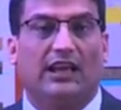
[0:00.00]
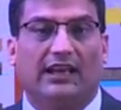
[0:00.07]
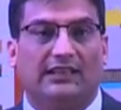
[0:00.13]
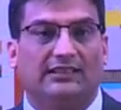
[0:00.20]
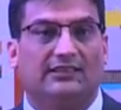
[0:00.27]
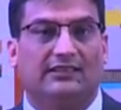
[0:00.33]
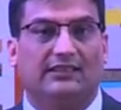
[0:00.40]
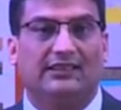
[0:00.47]

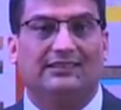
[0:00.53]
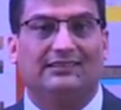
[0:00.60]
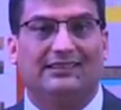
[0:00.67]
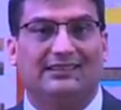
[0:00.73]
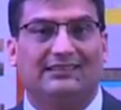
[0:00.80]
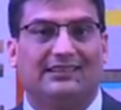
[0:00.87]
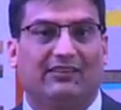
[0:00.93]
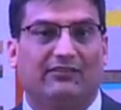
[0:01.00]
is earning
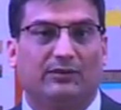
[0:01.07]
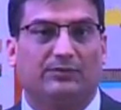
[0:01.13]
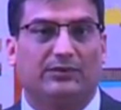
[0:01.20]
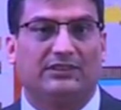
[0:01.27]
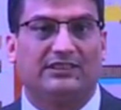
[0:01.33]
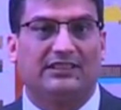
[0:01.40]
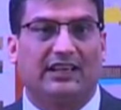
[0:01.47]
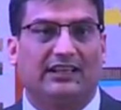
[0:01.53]

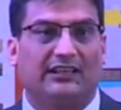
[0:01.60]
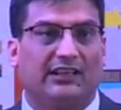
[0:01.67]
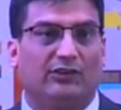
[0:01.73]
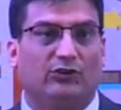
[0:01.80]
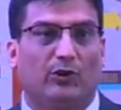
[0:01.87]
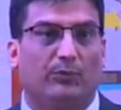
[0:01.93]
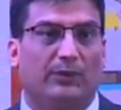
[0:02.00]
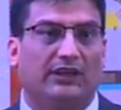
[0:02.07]
6-7% and
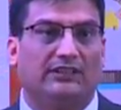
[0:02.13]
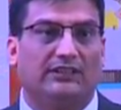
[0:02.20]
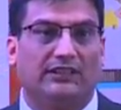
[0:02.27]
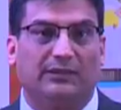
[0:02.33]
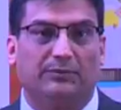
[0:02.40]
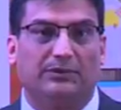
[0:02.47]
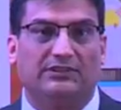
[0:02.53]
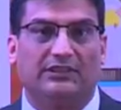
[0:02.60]
you're paying
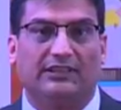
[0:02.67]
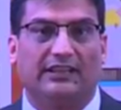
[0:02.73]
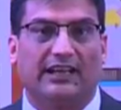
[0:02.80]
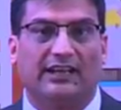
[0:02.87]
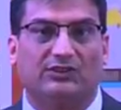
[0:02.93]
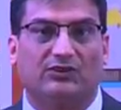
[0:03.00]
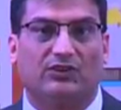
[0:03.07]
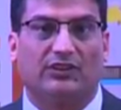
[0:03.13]
30%
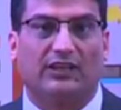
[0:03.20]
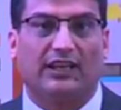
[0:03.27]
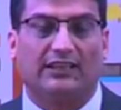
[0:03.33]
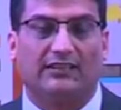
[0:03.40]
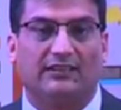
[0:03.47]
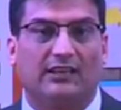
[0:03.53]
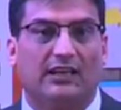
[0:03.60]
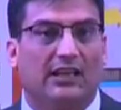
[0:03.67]
tax on
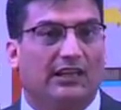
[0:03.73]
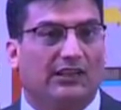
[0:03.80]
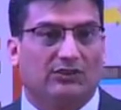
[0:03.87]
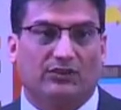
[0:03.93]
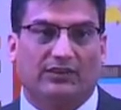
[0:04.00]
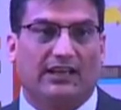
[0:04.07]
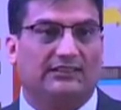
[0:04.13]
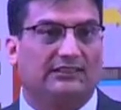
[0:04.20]
that.
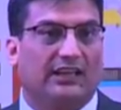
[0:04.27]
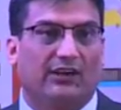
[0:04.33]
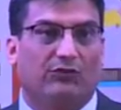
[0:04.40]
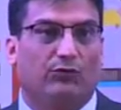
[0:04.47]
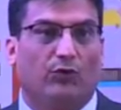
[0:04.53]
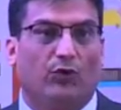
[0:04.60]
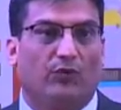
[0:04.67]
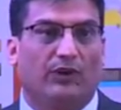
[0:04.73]
So that's like
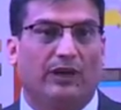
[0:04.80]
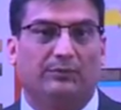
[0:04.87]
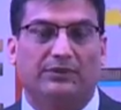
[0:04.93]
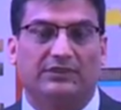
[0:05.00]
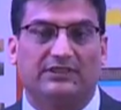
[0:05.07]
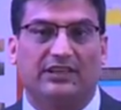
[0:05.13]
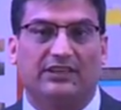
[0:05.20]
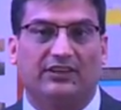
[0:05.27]

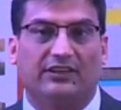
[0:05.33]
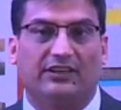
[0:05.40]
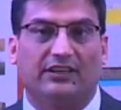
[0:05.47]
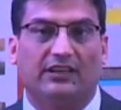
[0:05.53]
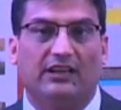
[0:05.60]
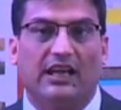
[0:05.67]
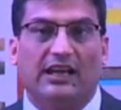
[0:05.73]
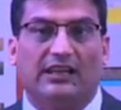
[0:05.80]
4-5%
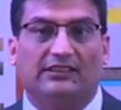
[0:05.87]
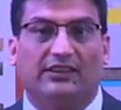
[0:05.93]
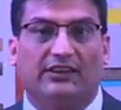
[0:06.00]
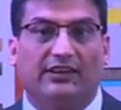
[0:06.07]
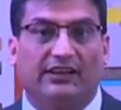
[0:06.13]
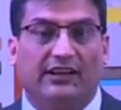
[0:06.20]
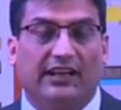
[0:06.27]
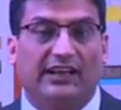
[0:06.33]
return. The
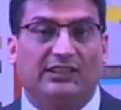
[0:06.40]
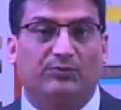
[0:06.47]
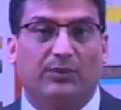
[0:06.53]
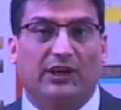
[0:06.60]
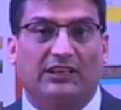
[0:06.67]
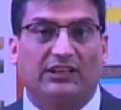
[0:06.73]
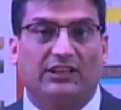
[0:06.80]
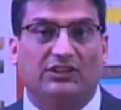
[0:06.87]
return
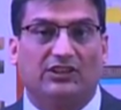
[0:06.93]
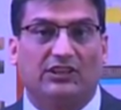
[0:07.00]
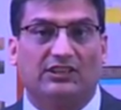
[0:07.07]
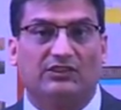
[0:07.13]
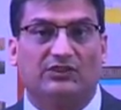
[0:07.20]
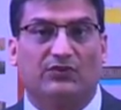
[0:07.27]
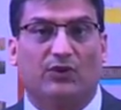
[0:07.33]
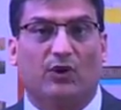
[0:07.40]

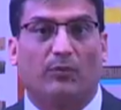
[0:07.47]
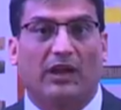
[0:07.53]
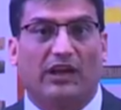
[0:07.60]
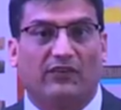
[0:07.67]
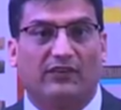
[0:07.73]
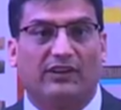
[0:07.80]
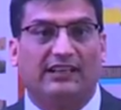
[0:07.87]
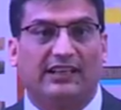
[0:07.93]
expectations from
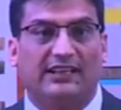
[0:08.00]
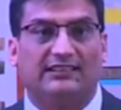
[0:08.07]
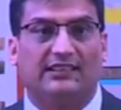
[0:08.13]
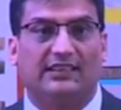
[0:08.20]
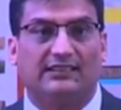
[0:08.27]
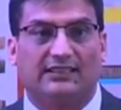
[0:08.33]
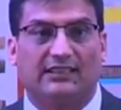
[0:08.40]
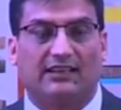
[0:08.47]
equity as
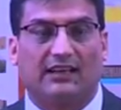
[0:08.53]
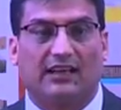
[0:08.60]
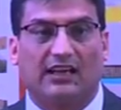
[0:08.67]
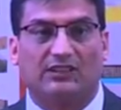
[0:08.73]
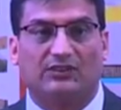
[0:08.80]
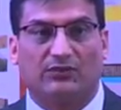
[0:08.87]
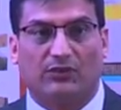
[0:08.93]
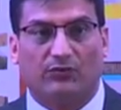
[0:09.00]
an asset
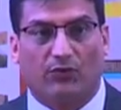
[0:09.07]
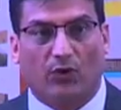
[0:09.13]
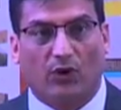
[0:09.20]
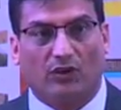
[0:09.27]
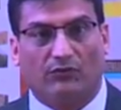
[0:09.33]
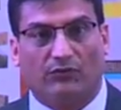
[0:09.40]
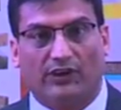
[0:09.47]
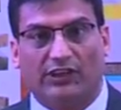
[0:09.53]
class will
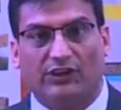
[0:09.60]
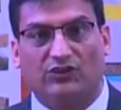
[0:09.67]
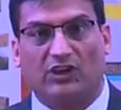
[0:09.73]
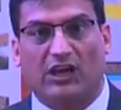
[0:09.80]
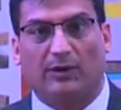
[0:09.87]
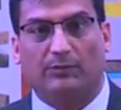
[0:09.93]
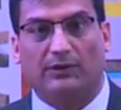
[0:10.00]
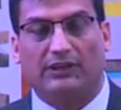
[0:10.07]
fall very
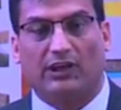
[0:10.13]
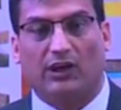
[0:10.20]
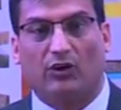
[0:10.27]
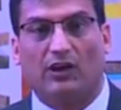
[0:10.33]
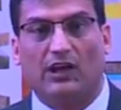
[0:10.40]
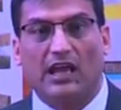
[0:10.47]
sharply now.